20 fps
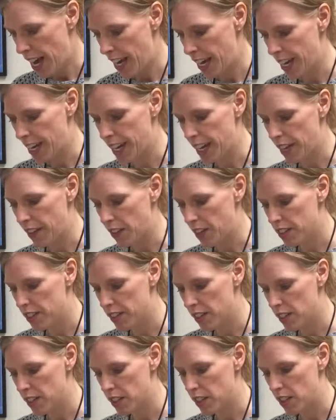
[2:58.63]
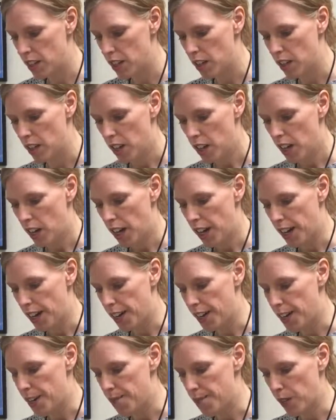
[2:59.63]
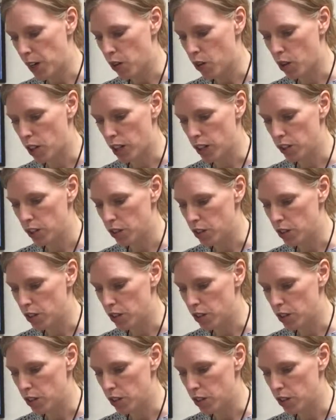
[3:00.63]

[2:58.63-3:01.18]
And again, this is the, according